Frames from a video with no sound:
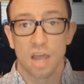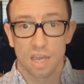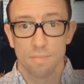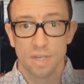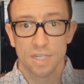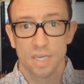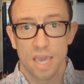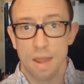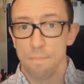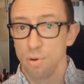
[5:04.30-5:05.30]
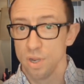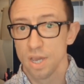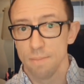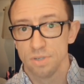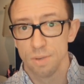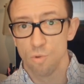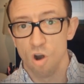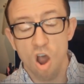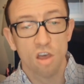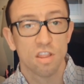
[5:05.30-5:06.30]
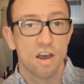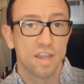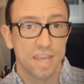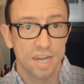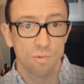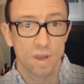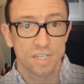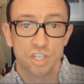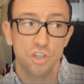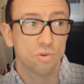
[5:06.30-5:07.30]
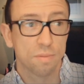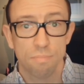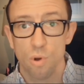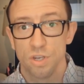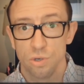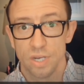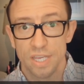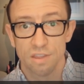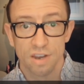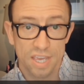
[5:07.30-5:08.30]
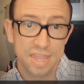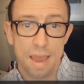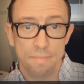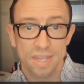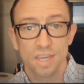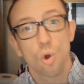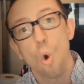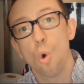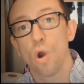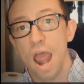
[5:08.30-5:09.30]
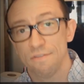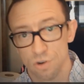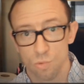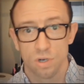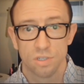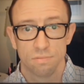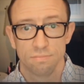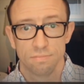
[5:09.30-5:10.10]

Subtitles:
documenting and putting up somewhere online anyway, so you can point to it either in that meeting or afterwards.